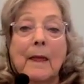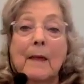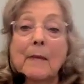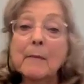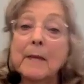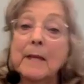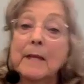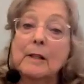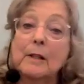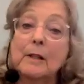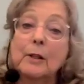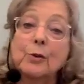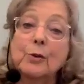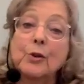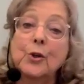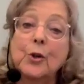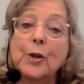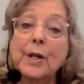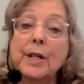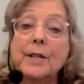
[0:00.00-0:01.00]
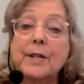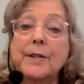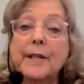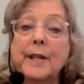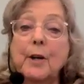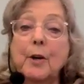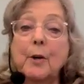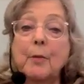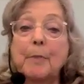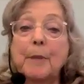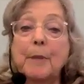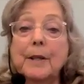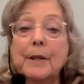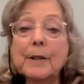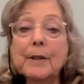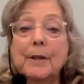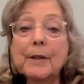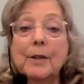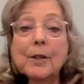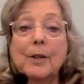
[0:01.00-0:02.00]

It may include going to therapy